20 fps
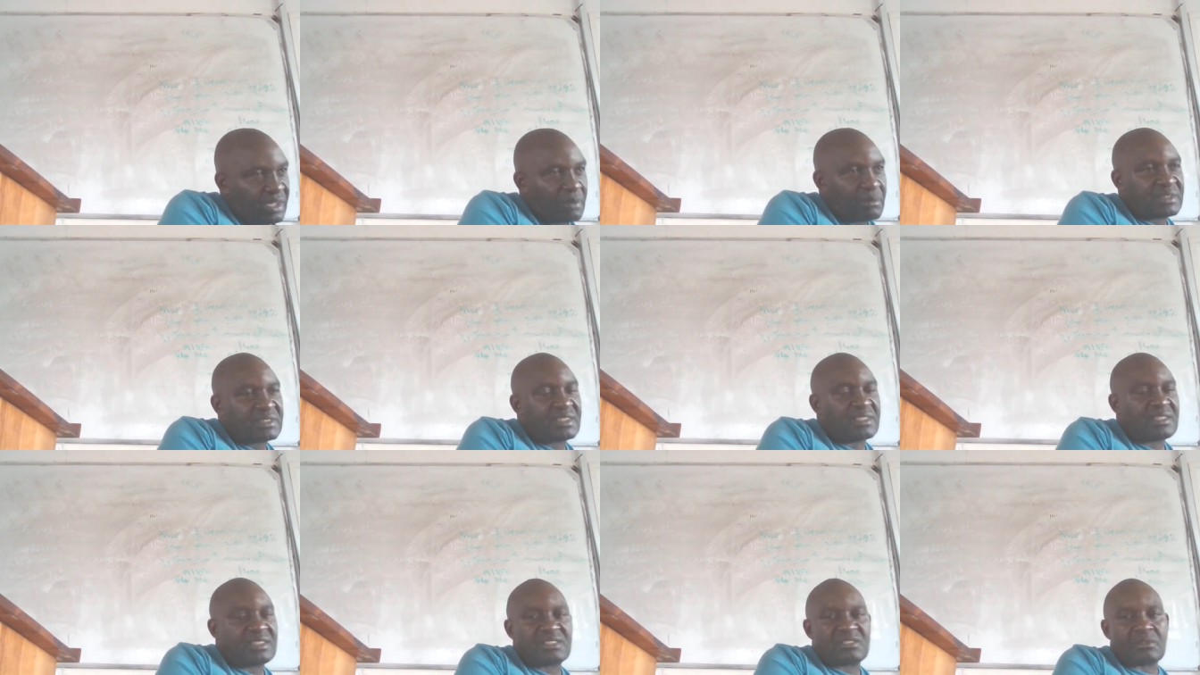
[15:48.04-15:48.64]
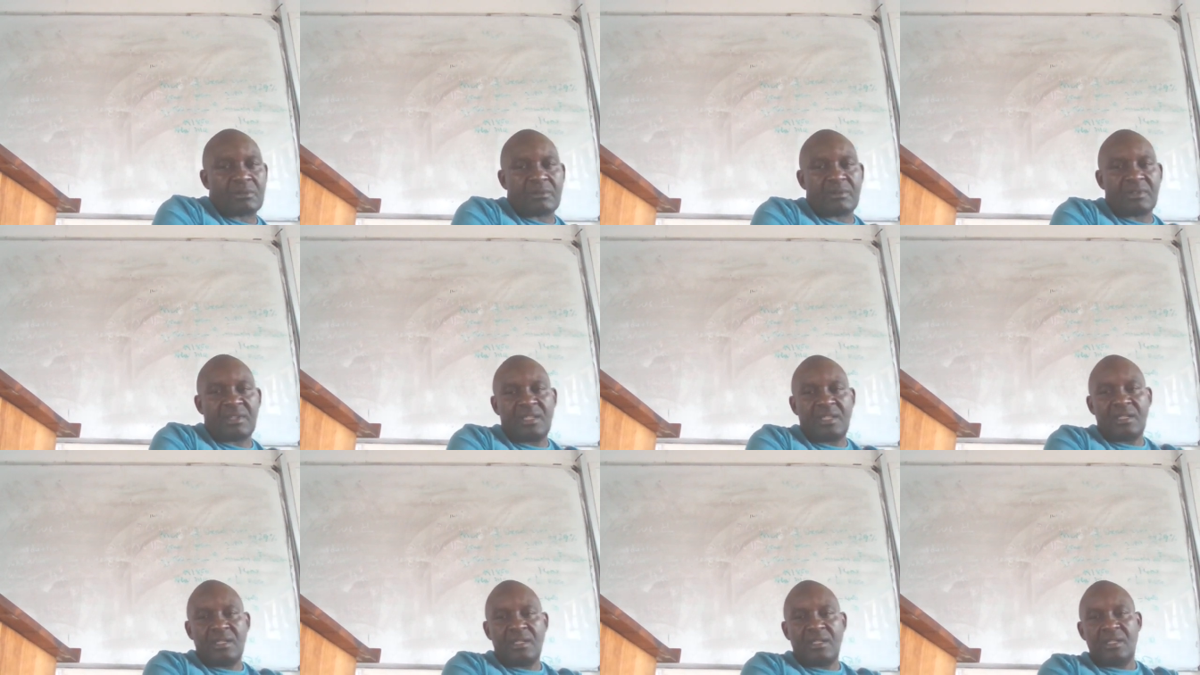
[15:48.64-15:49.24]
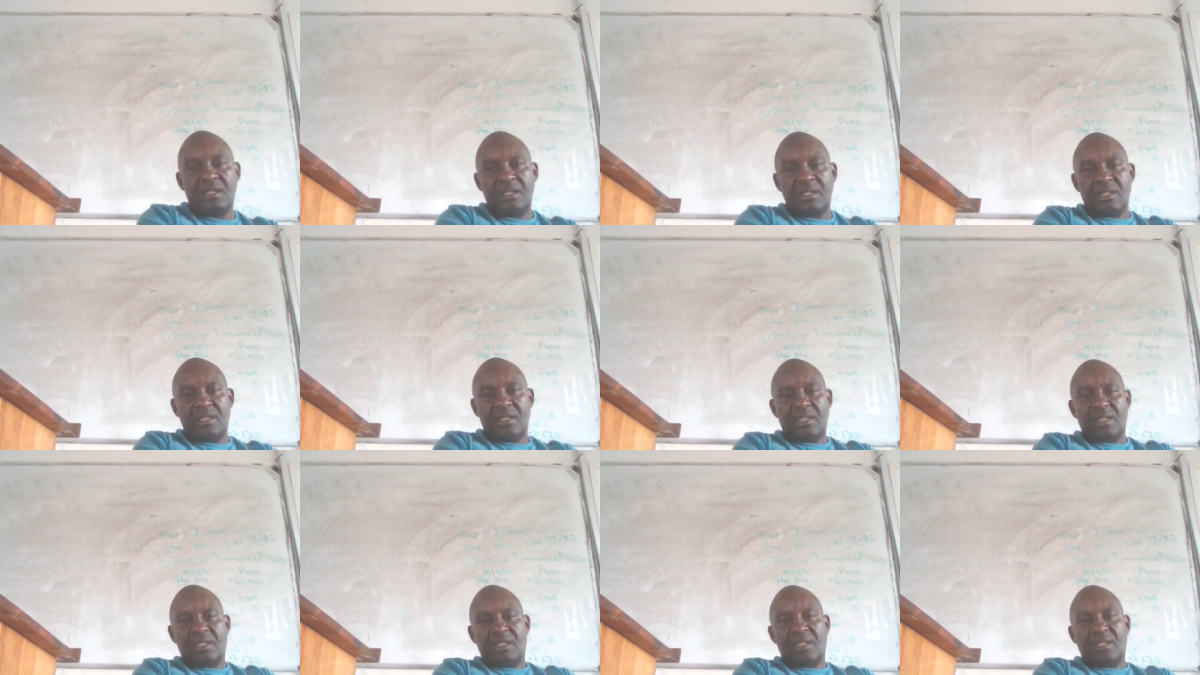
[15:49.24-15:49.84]
numbers in the story.
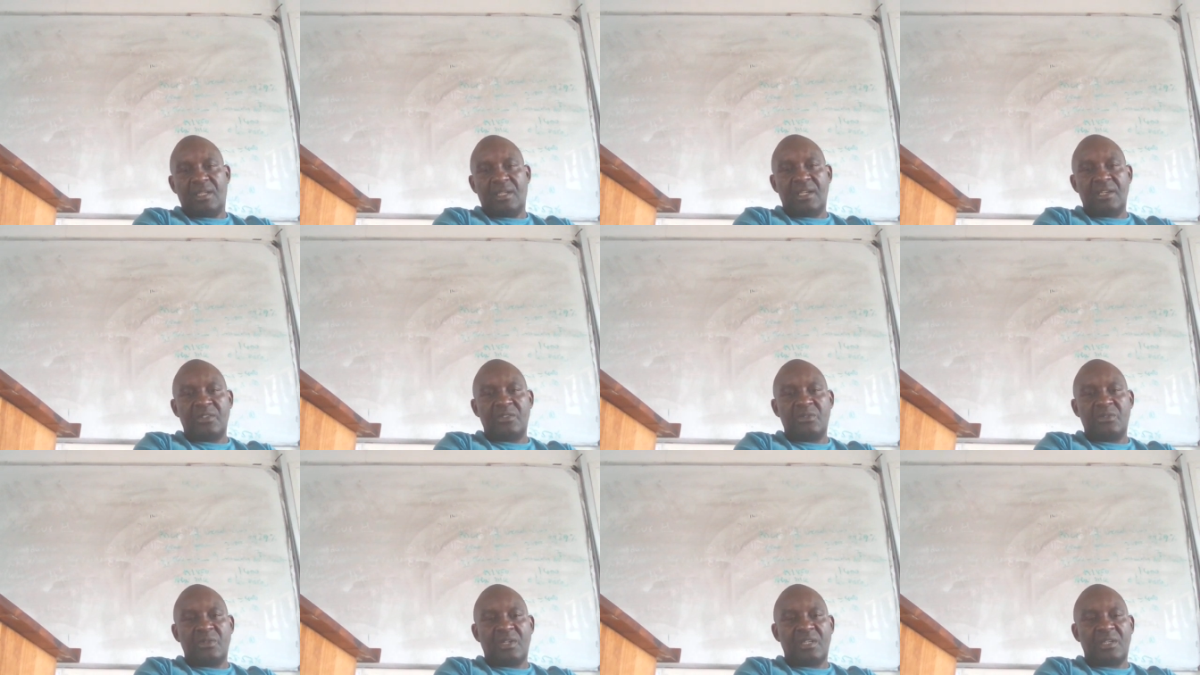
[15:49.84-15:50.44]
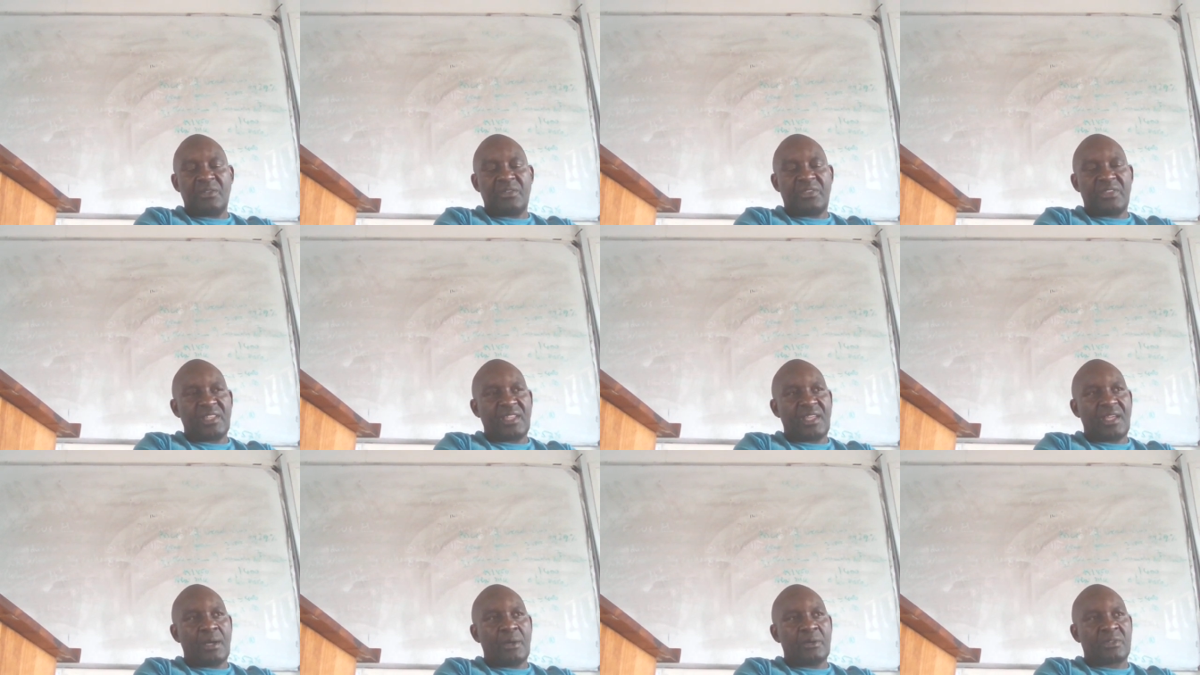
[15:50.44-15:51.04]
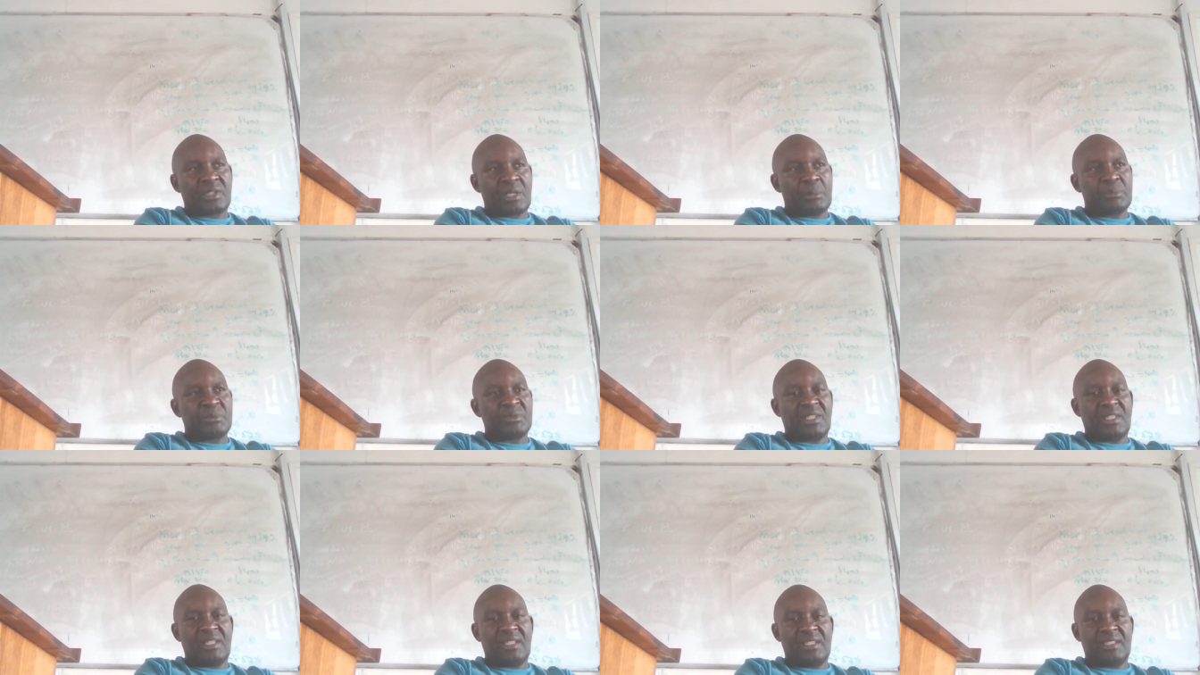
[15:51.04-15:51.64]
And you are thinking how to
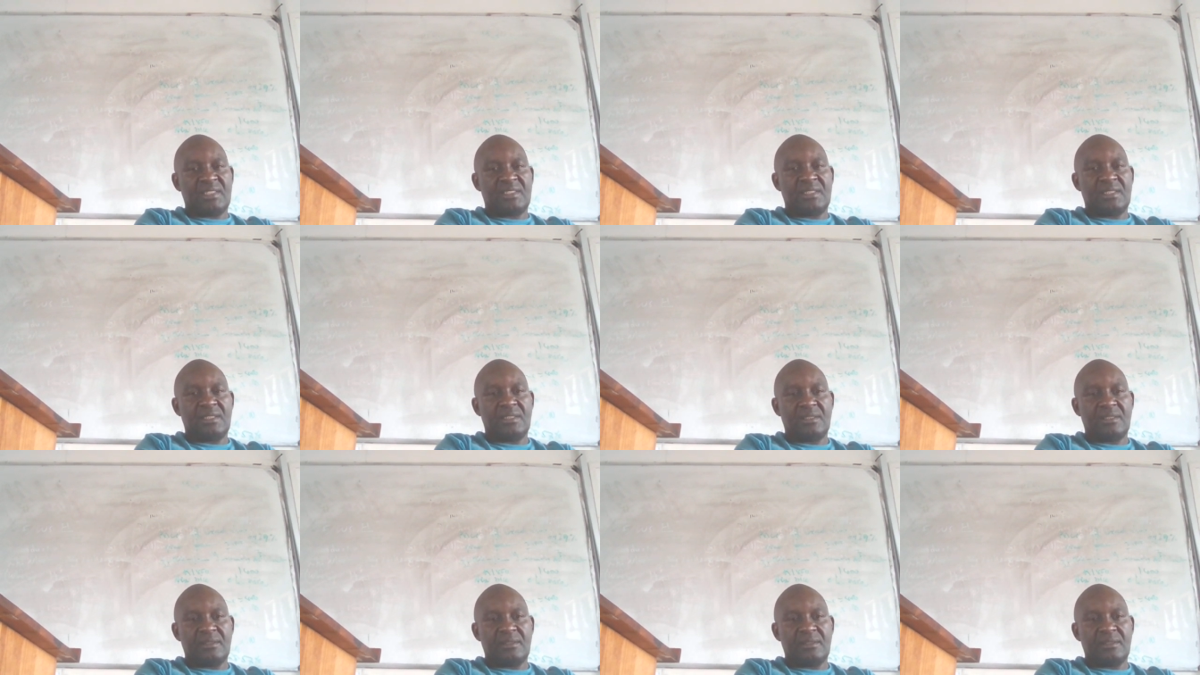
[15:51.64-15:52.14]
capture that.